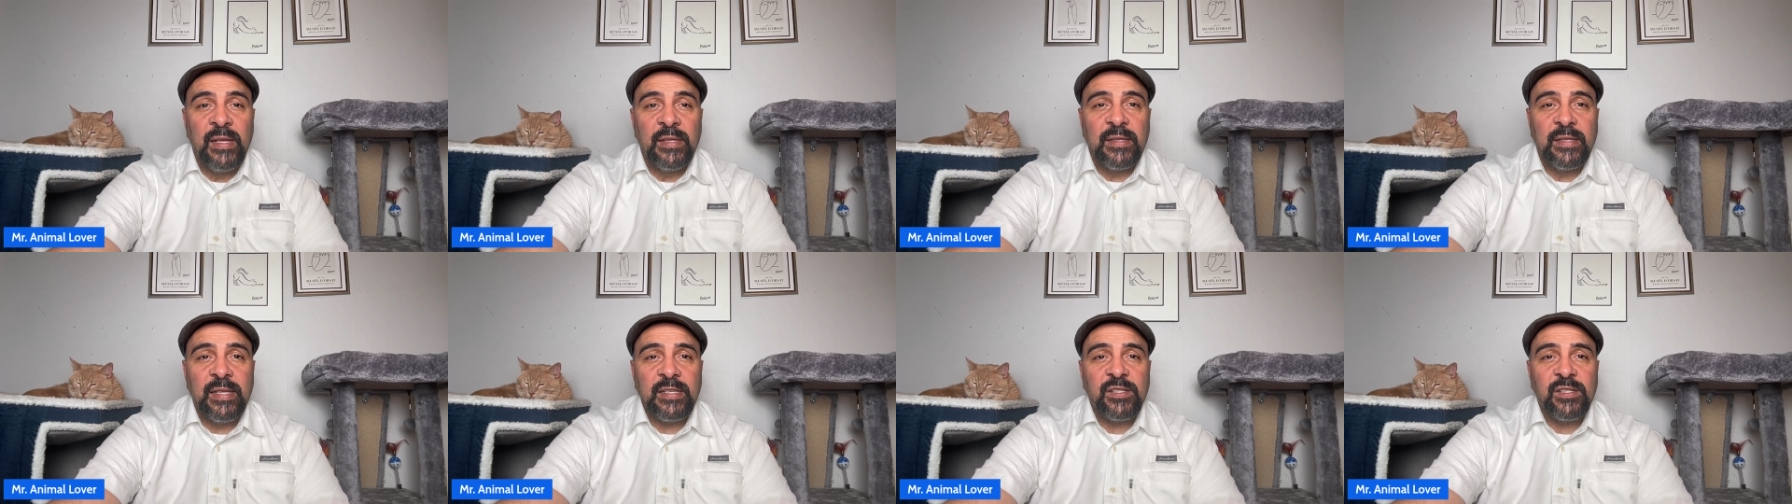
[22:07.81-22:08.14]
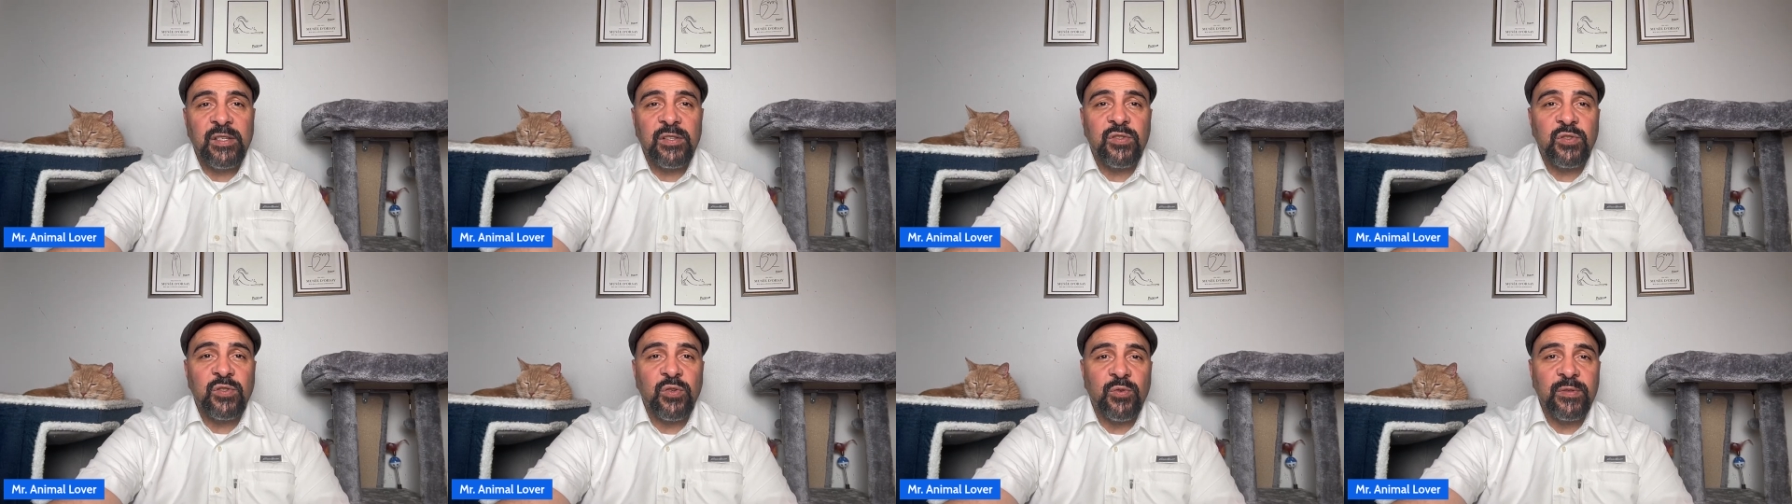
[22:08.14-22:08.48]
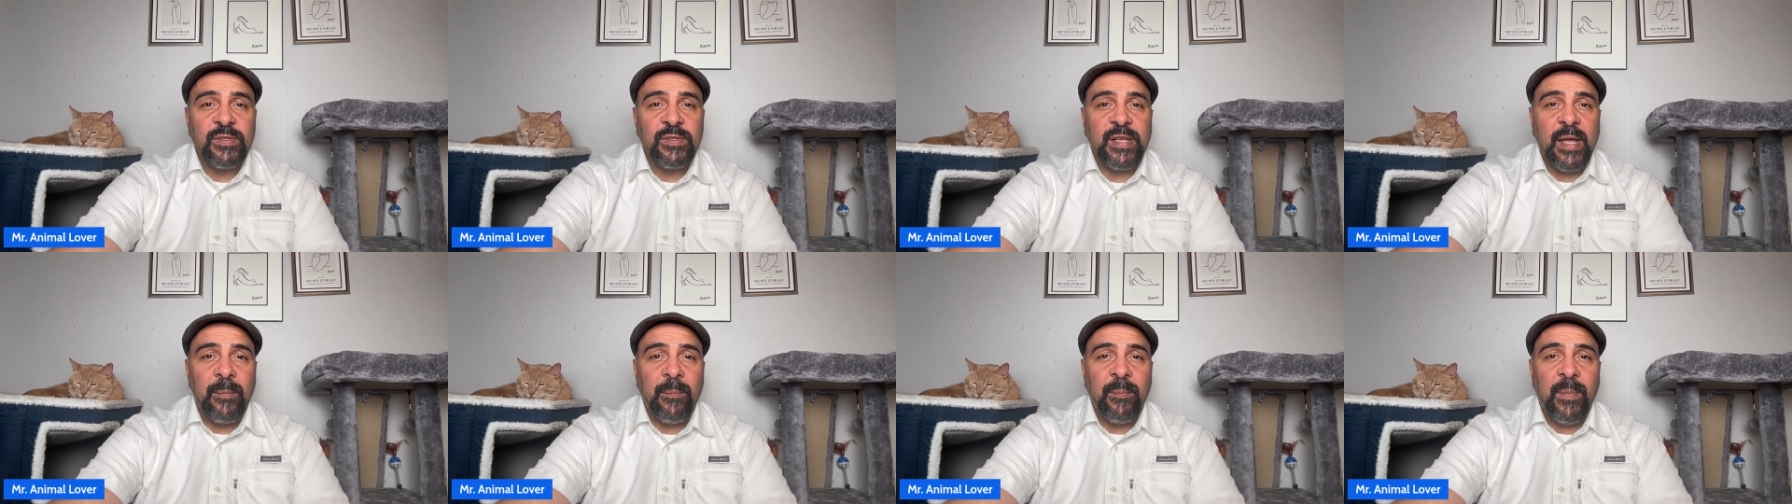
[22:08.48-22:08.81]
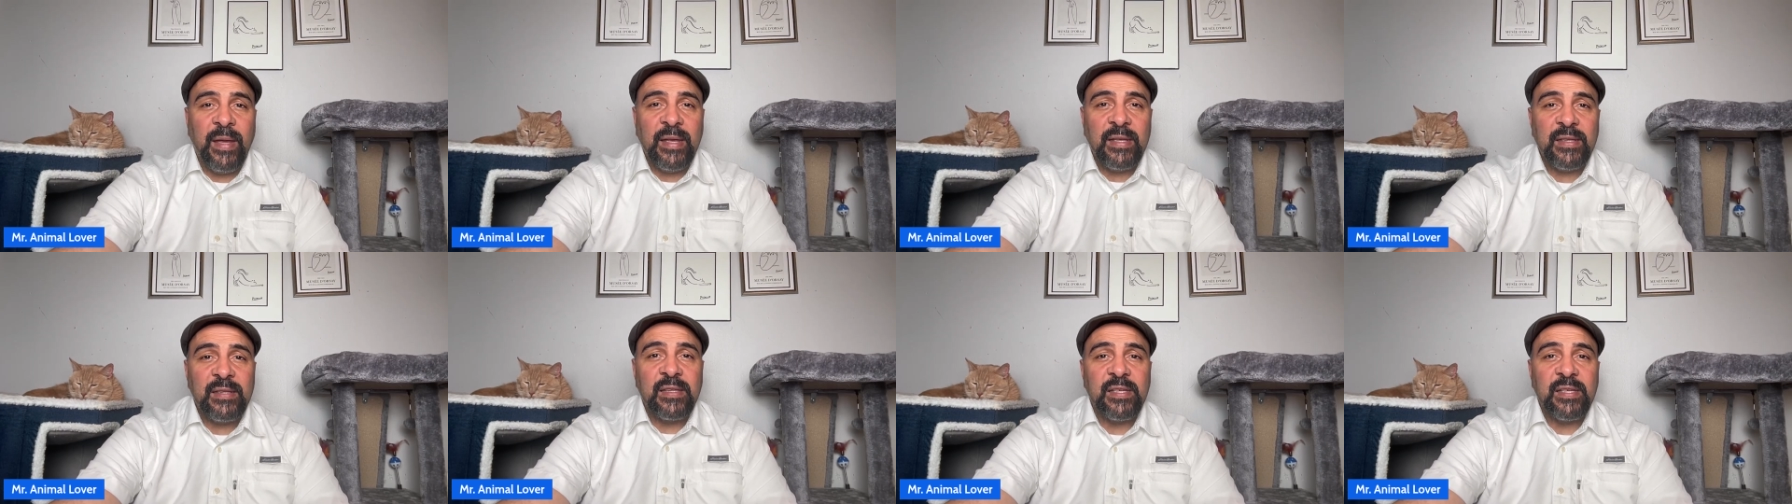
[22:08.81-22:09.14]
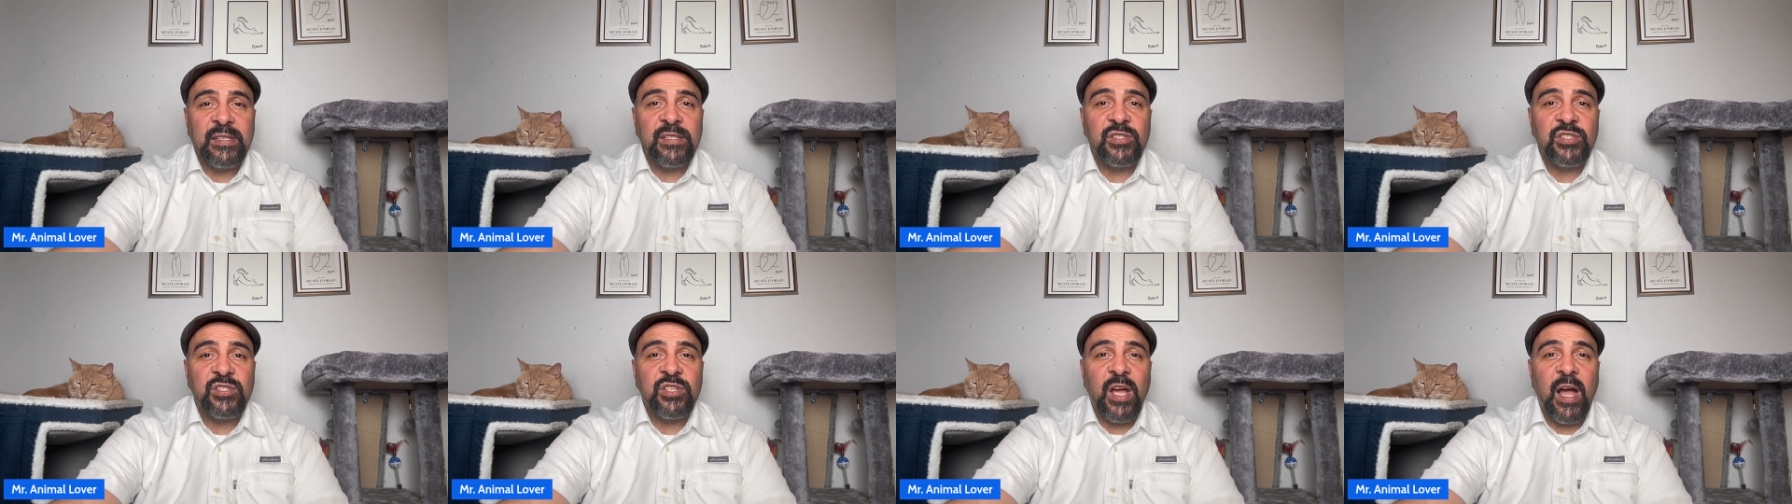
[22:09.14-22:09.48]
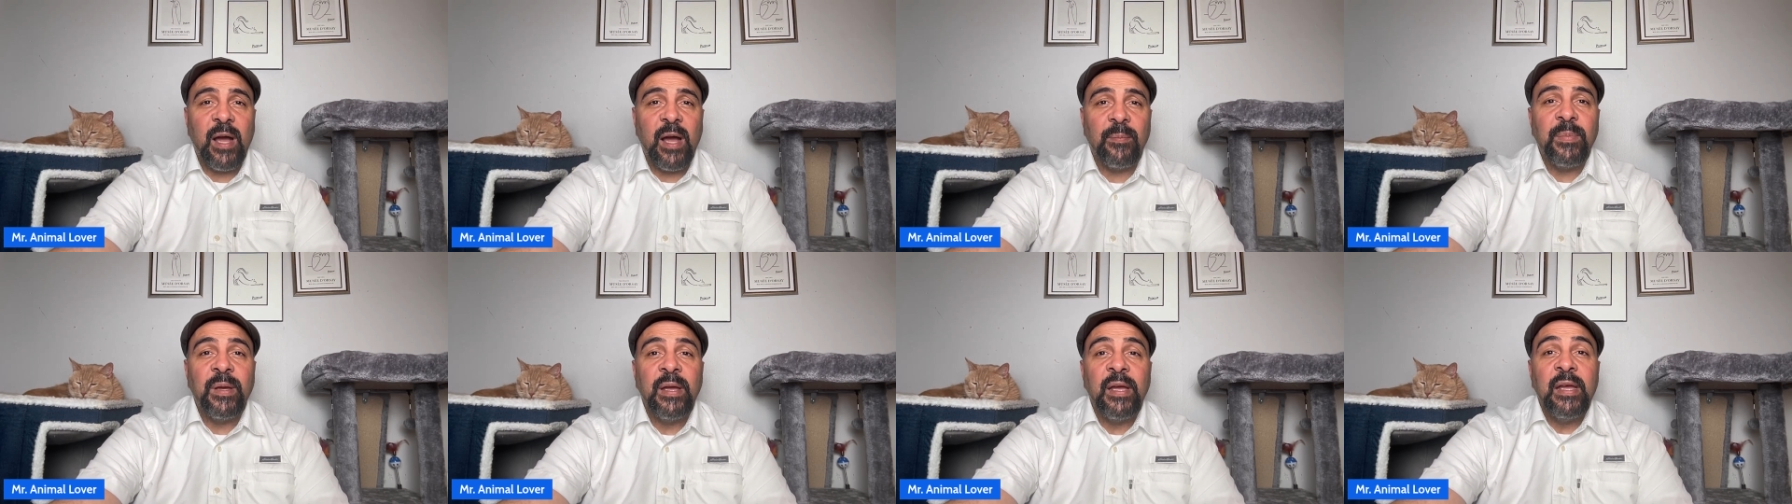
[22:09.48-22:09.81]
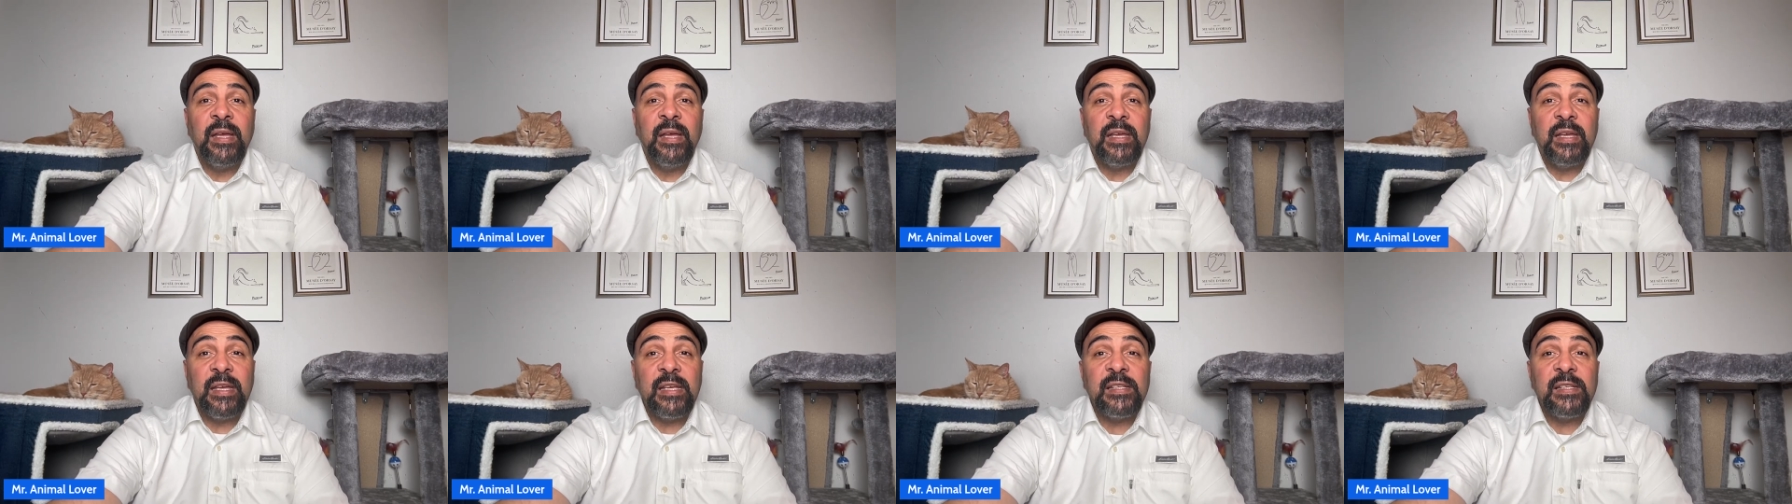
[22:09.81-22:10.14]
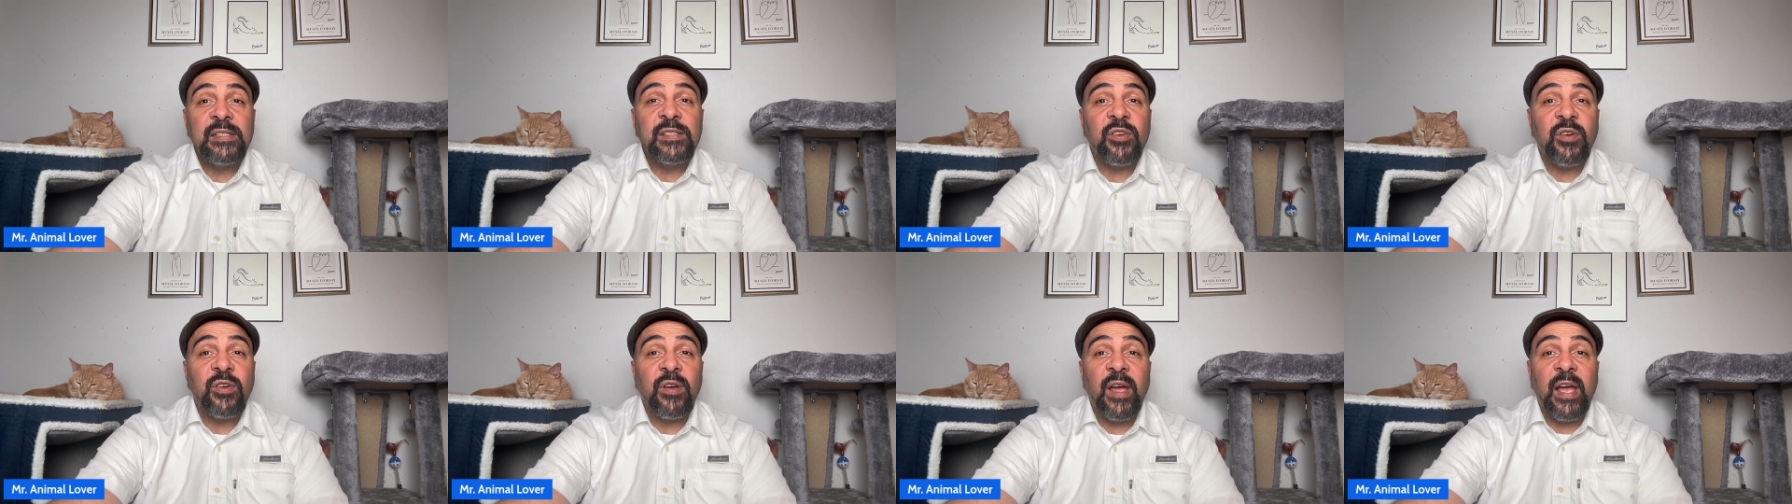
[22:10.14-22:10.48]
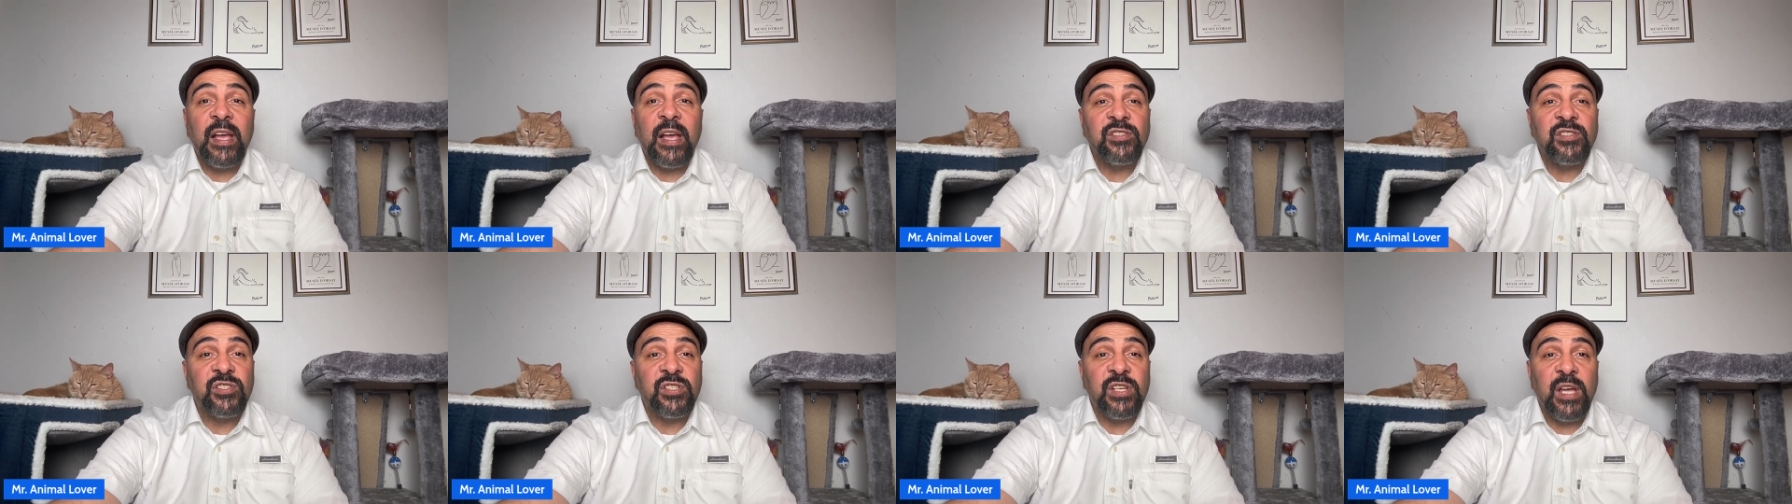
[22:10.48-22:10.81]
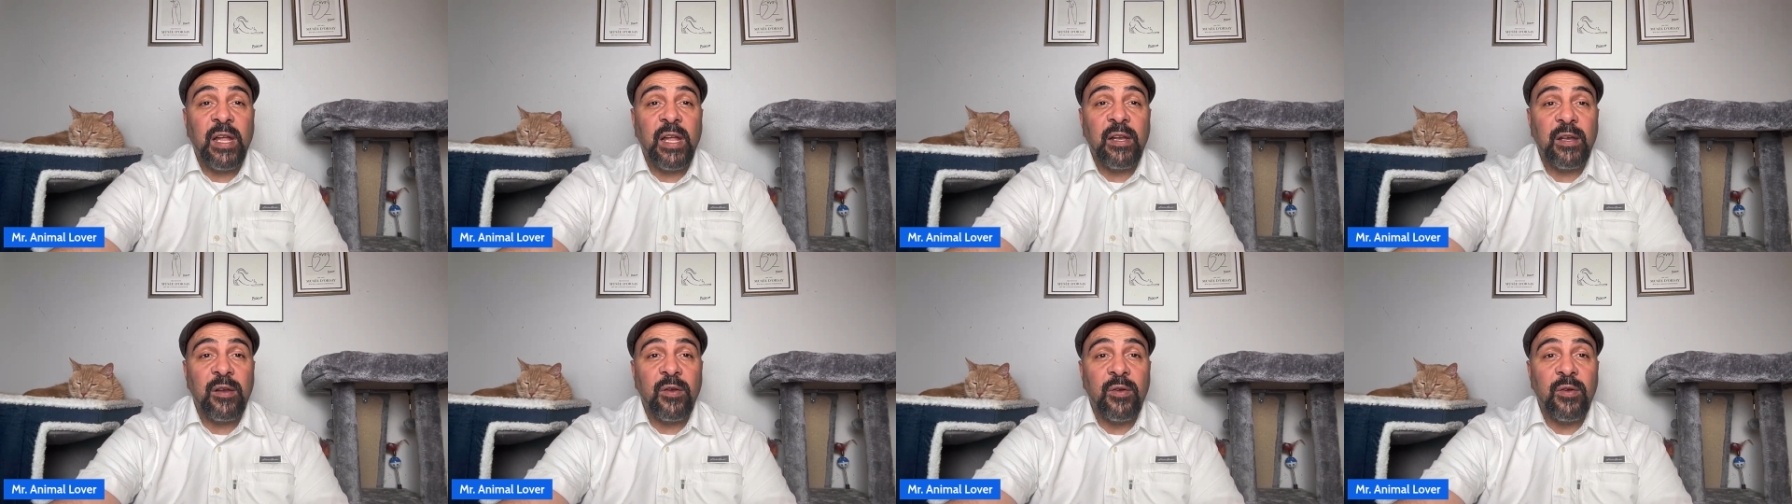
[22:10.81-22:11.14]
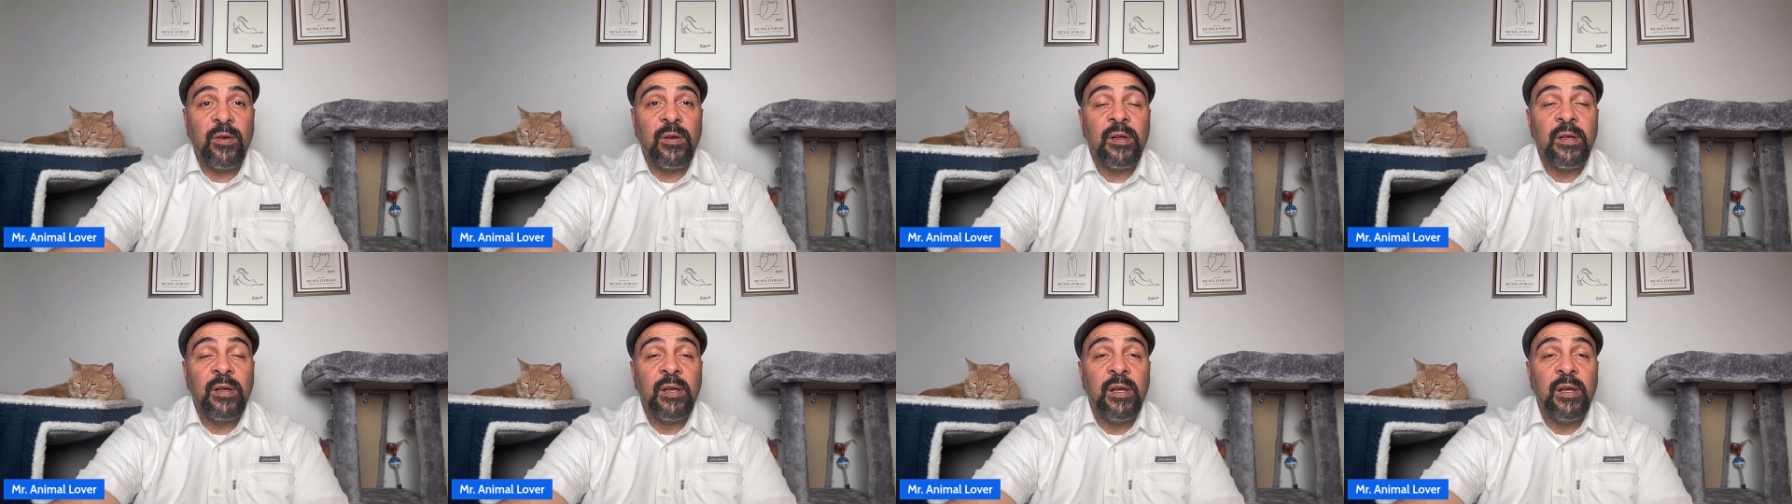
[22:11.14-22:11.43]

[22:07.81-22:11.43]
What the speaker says: These are tools that make this job easier and gentler.